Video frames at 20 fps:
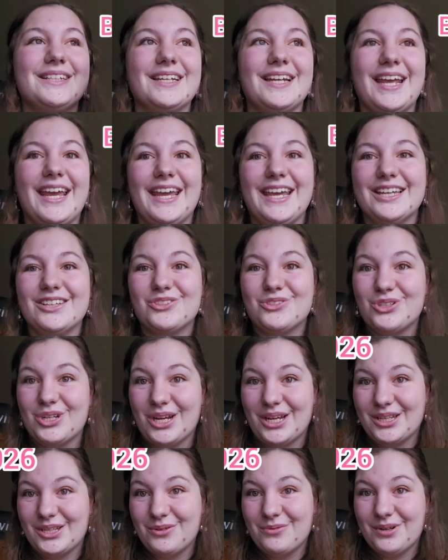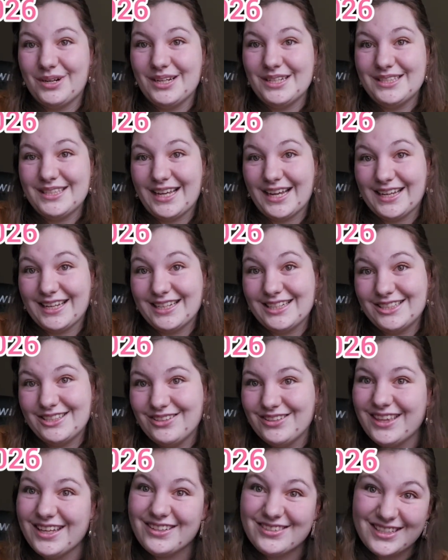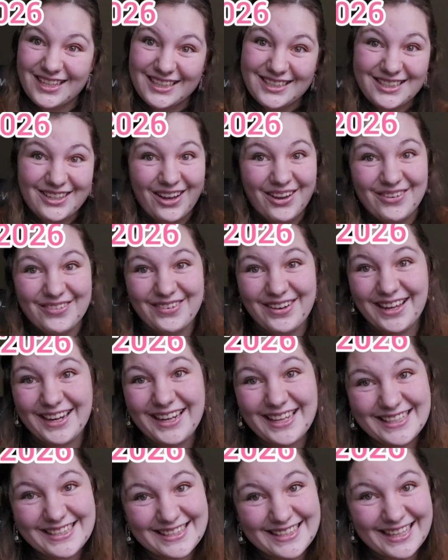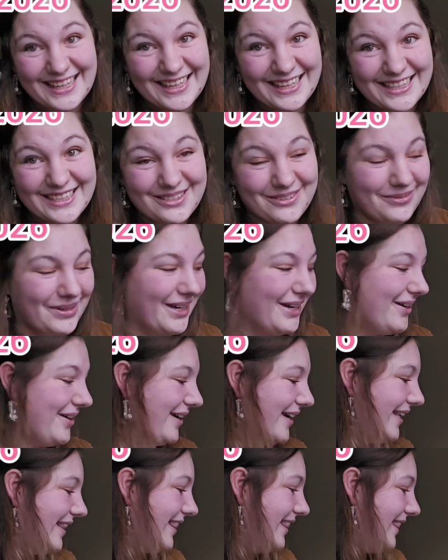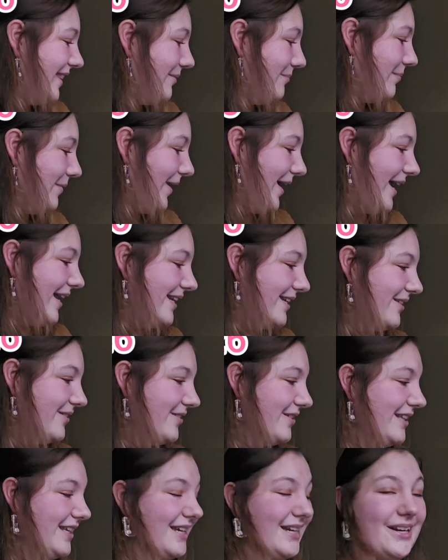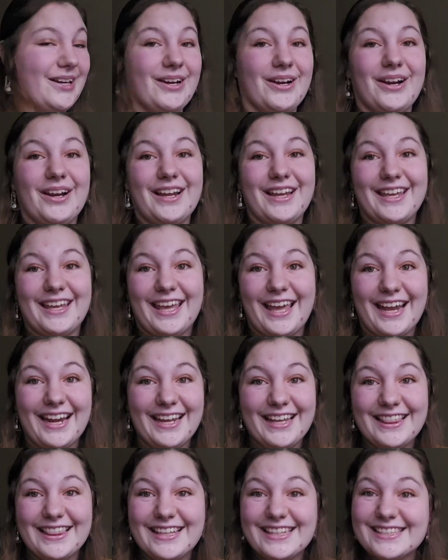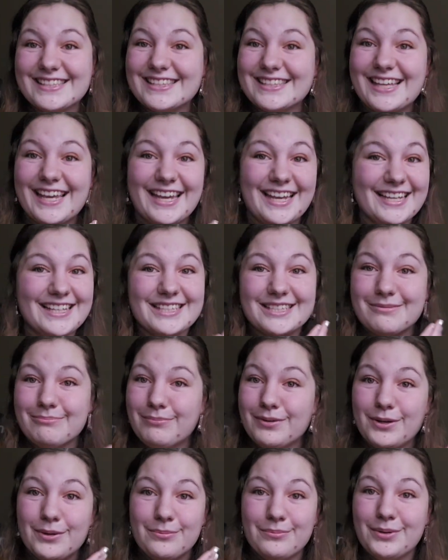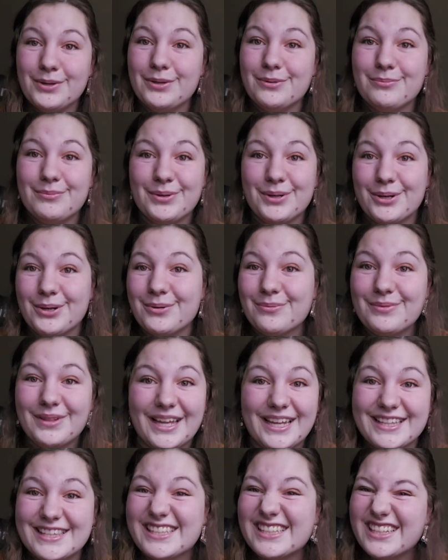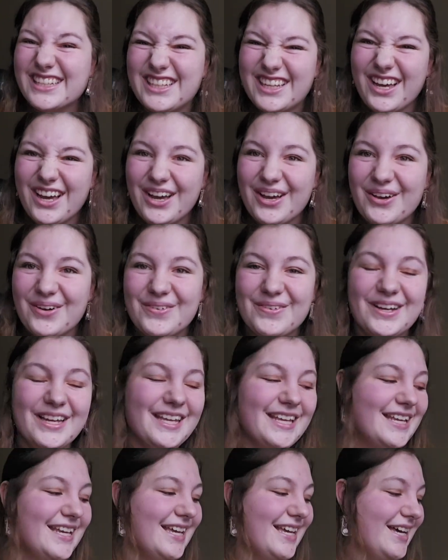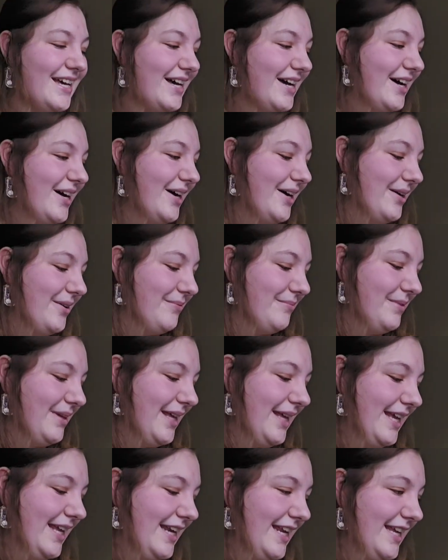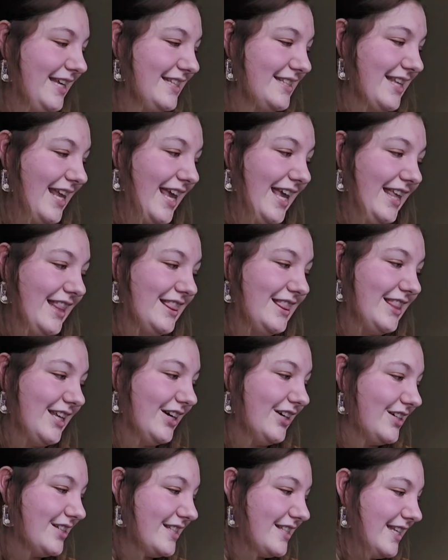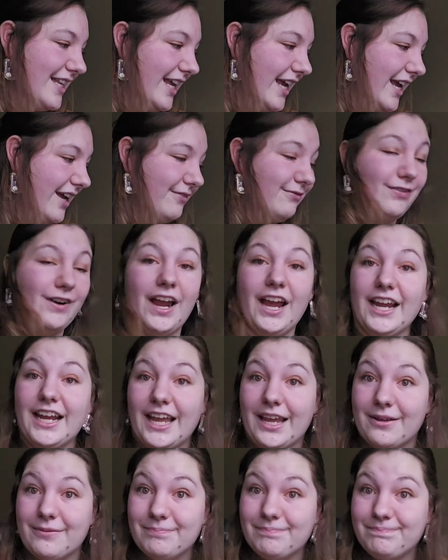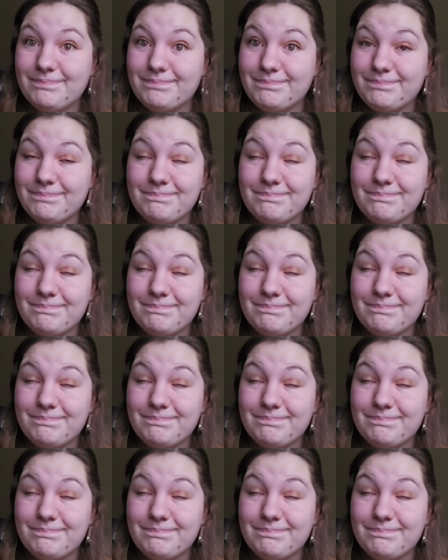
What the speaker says: Today is January 2nd, 2026. We are in the brand new year, getting these things, boom, boom, boom, let's go. It is a Friday.